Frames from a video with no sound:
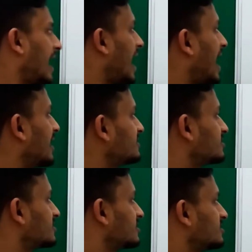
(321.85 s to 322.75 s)

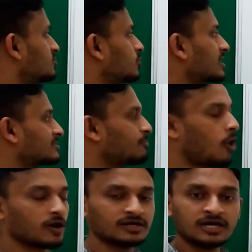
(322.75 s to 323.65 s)
and to
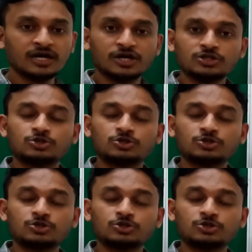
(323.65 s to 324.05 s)
respond